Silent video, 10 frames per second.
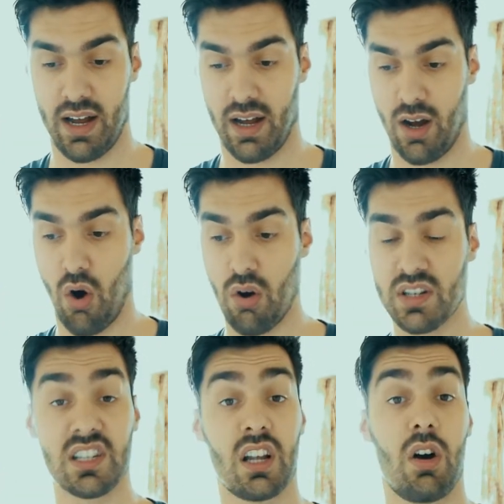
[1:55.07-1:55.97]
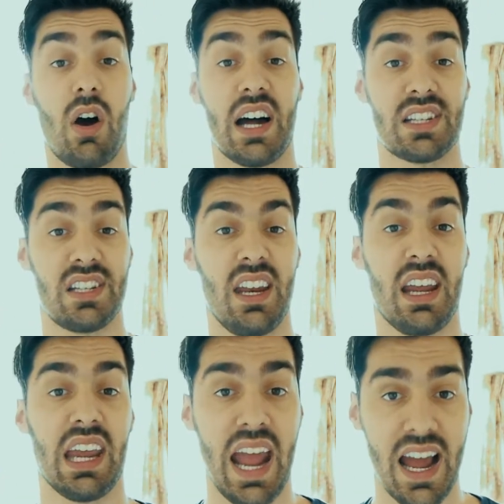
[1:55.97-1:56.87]

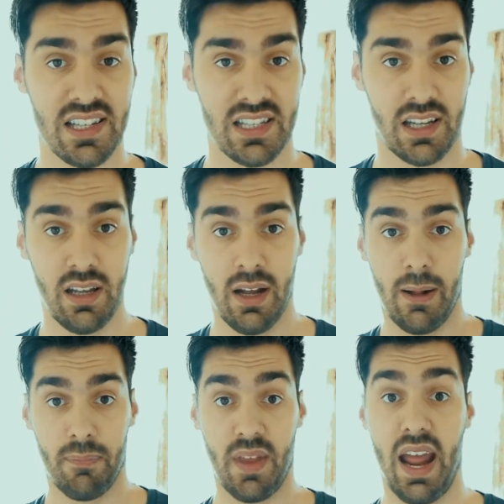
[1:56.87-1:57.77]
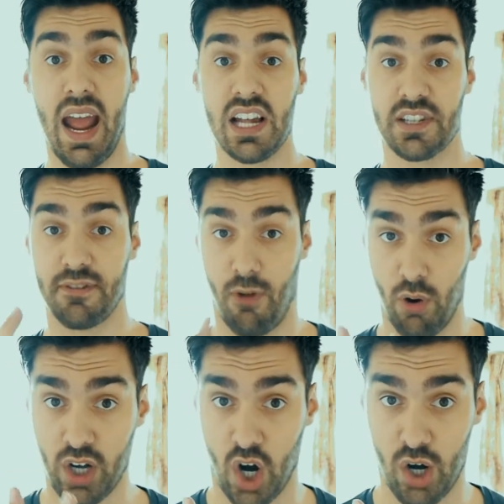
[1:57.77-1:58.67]
oxaloacetic acid that has
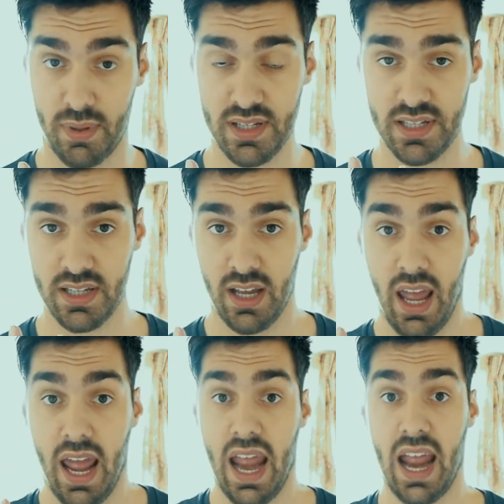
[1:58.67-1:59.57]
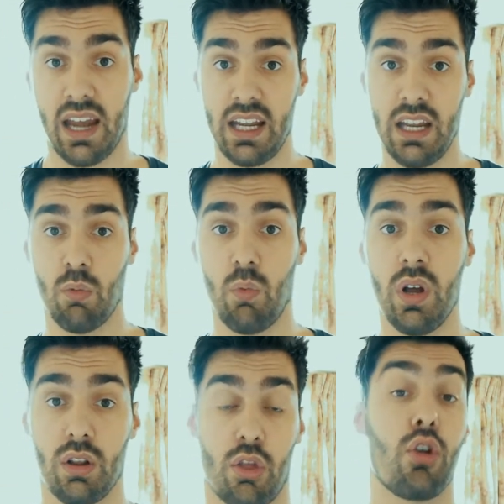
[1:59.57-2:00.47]
4 carbons, and it
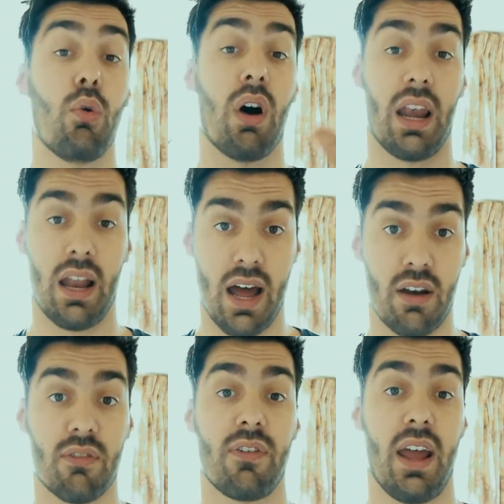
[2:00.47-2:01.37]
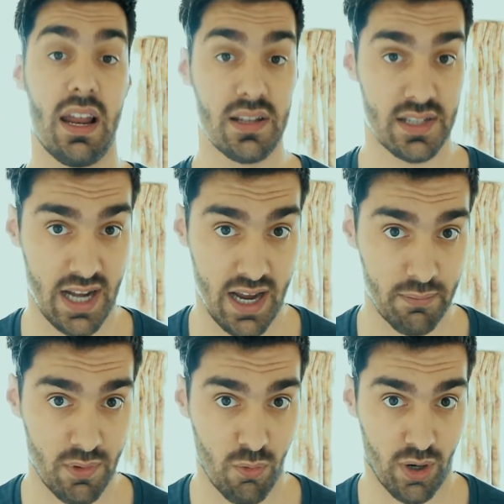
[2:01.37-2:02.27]
will, through a lot of
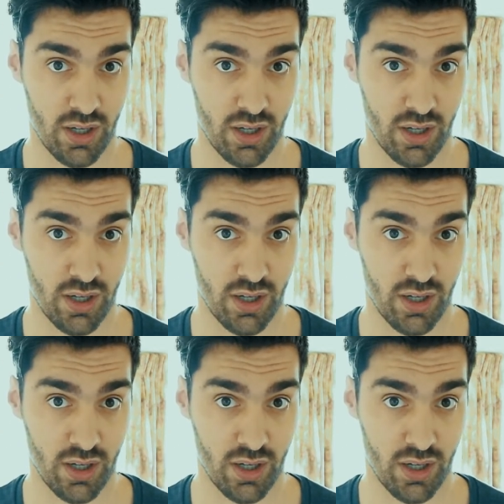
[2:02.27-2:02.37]
enzyme work,